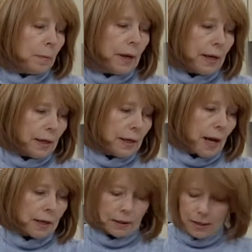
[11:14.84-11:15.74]
pan
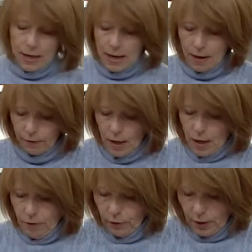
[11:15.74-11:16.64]
I could have
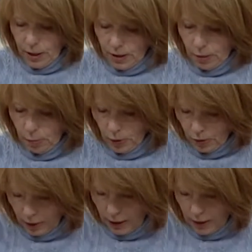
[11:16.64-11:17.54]
for it not to
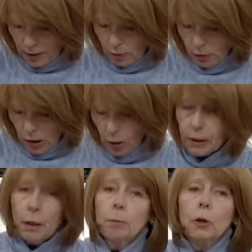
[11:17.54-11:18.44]
burn, because granola
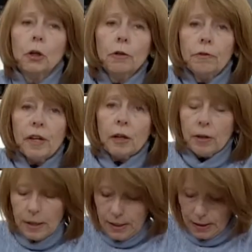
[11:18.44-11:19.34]
can burn
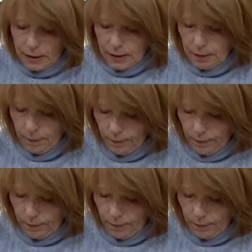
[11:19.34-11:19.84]
very easily.